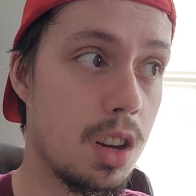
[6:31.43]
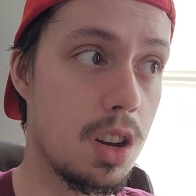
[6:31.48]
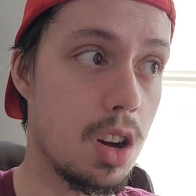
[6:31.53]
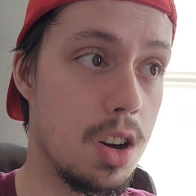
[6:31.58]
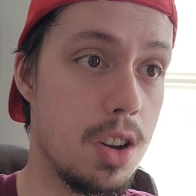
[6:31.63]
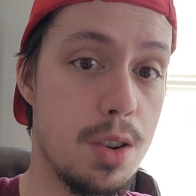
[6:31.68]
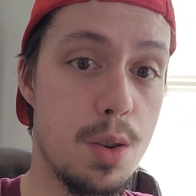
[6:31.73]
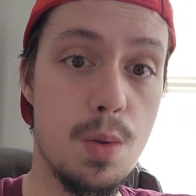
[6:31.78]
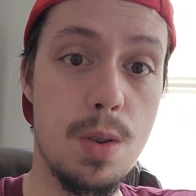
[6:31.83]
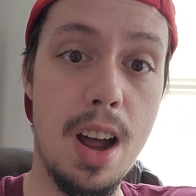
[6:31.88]

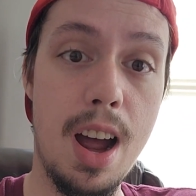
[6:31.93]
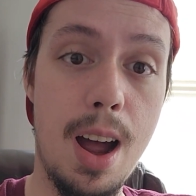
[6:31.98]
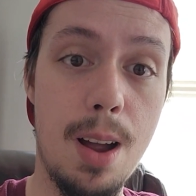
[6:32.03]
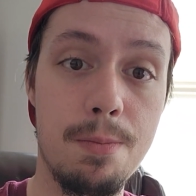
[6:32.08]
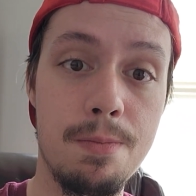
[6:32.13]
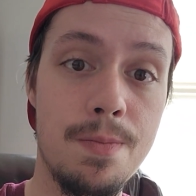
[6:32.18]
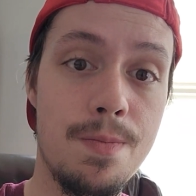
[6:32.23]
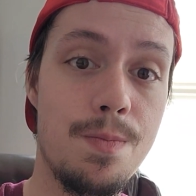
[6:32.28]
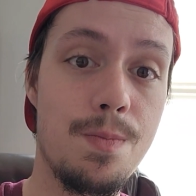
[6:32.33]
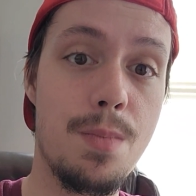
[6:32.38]
Couldn't do
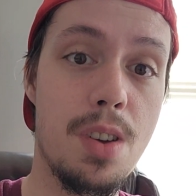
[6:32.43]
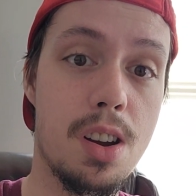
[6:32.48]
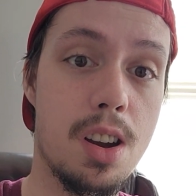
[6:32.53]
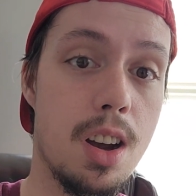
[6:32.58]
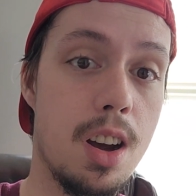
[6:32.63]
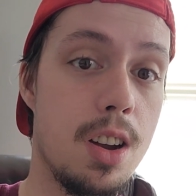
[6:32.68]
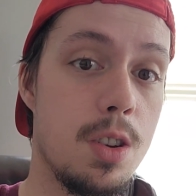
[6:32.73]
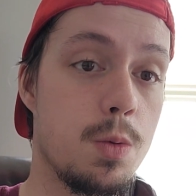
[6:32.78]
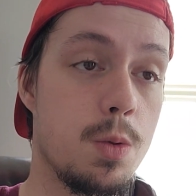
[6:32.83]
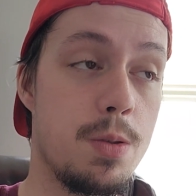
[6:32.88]
that
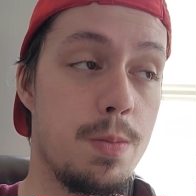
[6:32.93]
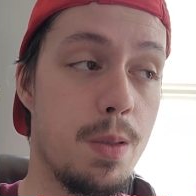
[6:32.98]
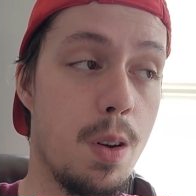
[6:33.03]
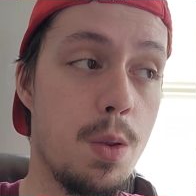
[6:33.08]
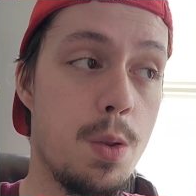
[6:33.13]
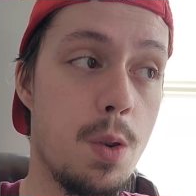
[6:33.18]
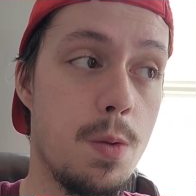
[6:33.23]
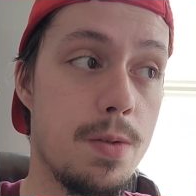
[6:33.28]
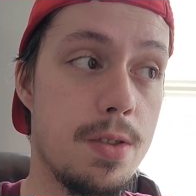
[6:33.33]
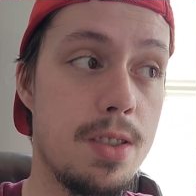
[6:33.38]
because we
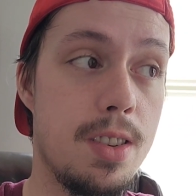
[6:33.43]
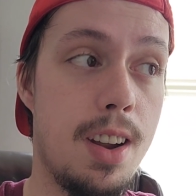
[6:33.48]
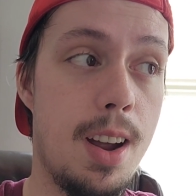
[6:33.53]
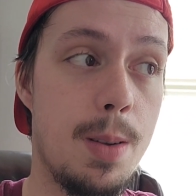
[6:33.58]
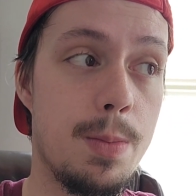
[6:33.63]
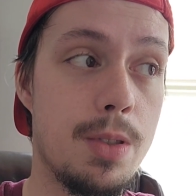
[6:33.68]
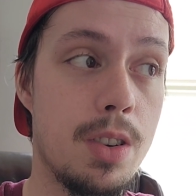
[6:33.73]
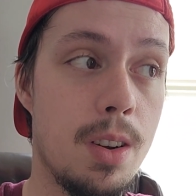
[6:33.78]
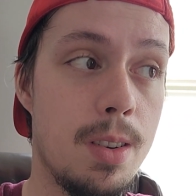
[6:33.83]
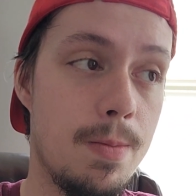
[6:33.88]
both
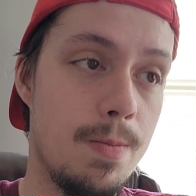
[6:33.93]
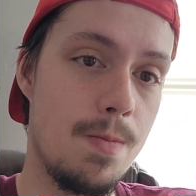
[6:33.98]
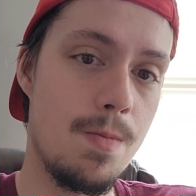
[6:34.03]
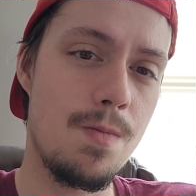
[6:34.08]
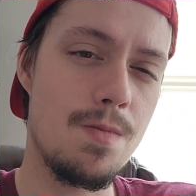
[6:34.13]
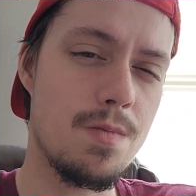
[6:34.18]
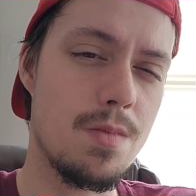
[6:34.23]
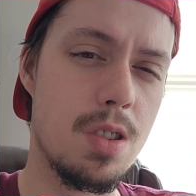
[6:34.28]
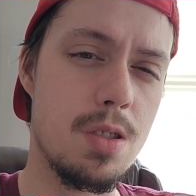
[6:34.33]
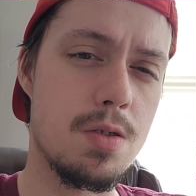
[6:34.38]
overslept.
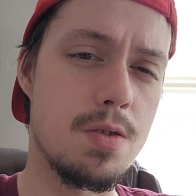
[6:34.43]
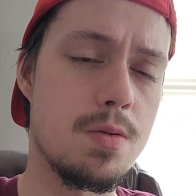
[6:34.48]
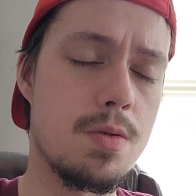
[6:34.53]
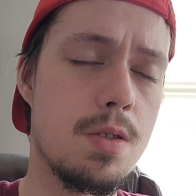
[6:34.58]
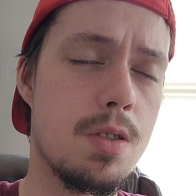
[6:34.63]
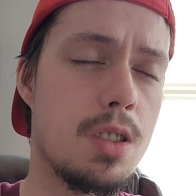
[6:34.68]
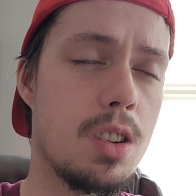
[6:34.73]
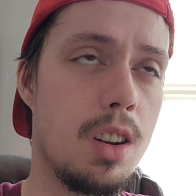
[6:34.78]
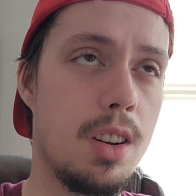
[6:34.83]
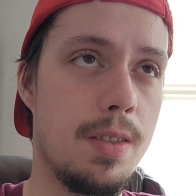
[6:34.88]
And this
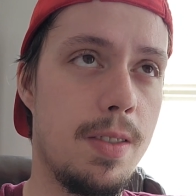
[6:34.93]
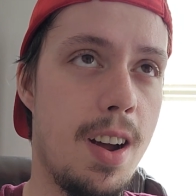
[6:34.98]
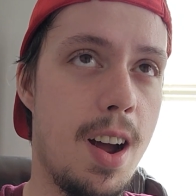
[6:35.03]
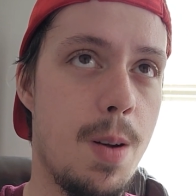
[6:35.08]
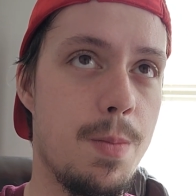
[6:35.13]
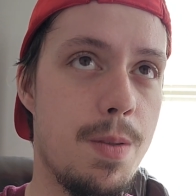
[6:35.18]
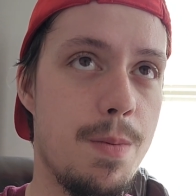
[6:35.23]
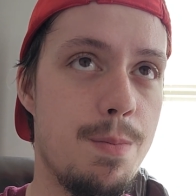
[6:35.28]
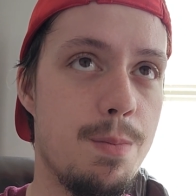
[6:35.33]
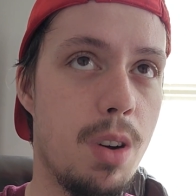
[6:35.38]
could have
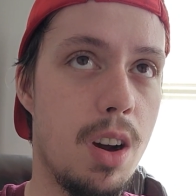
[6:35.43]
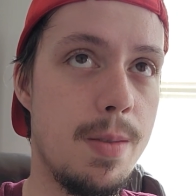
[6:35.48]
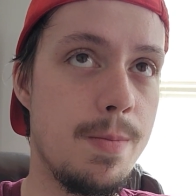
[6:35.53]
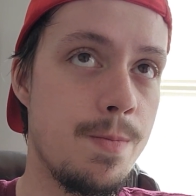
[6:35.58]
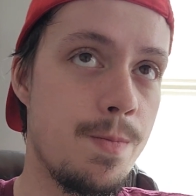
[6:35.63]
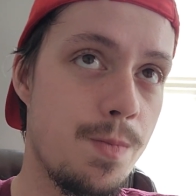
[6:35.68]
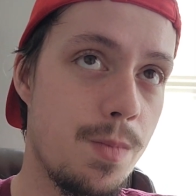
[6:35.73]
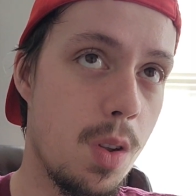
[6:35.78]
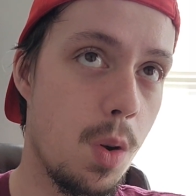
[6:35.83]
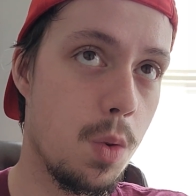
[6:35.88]
happened,
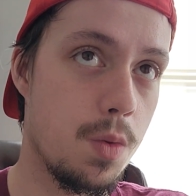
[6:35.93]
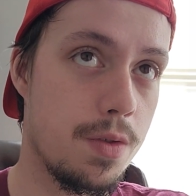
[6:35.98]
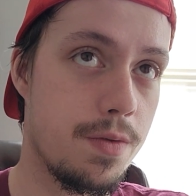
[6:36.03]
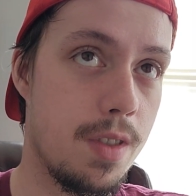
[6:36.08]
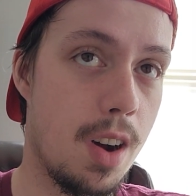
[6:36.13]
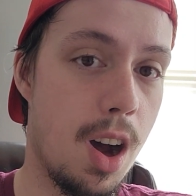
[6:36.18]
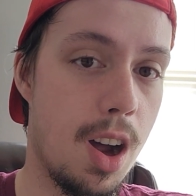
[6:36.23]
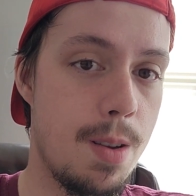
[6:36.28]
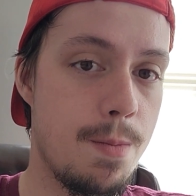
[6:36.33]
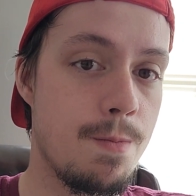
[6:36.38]
but it was
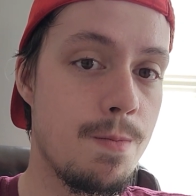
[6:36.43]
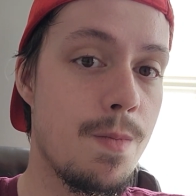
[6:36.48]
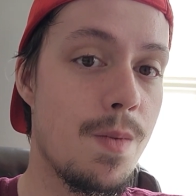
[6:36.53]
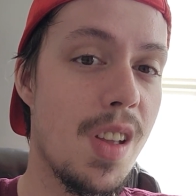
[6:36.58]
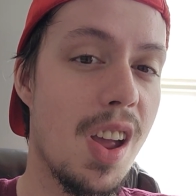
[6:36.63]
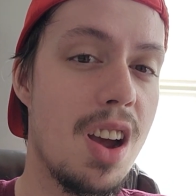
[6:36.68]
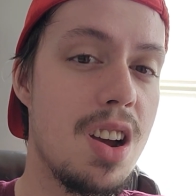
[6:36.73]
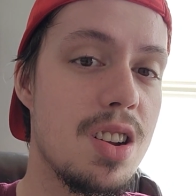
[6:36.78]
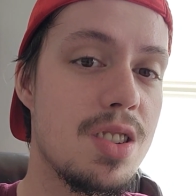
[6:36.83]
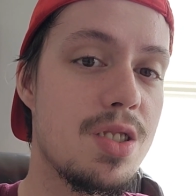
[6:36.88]
fine.
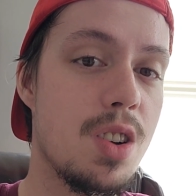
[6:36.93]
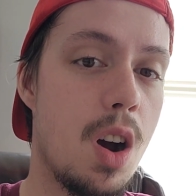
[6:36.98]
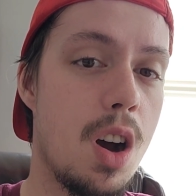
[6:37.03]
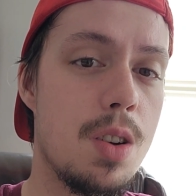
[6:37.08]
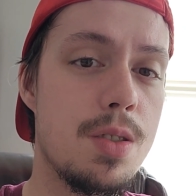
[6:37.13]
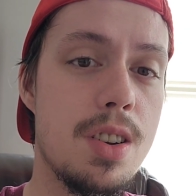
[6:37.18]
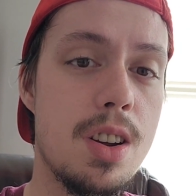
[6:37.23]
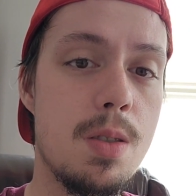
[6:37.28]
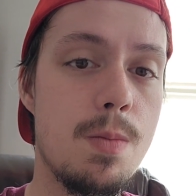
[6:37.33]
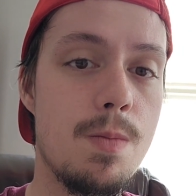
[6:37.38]
So I
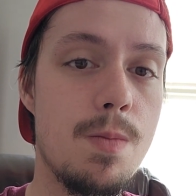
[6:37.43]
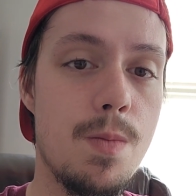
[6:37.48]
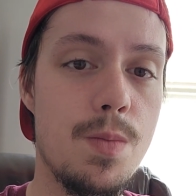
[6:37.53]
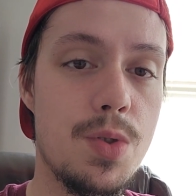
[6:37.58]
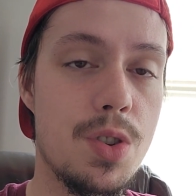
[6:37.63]
was like,